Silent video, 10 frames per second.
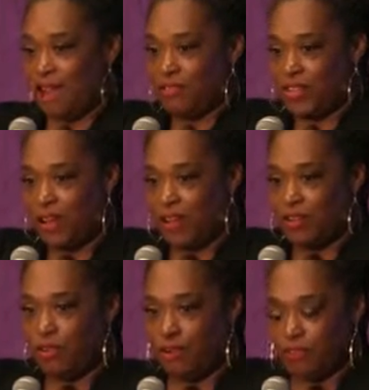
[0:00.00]
outside our
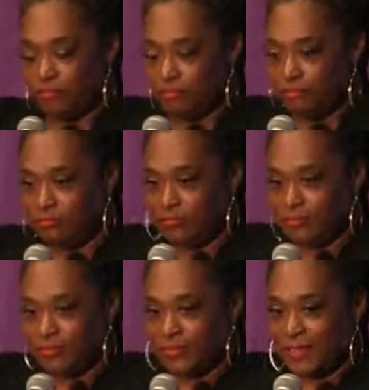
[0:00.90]
door.
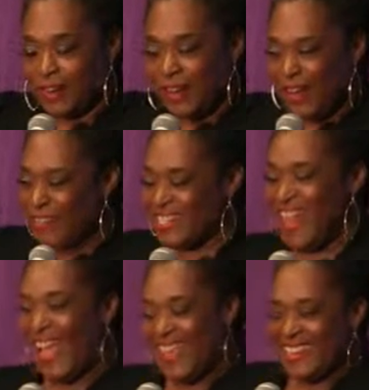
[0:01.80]
And I was
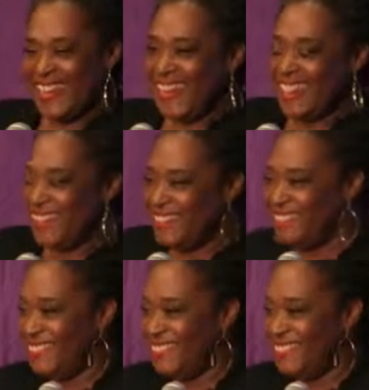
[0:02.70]
like, I ain't did nothing.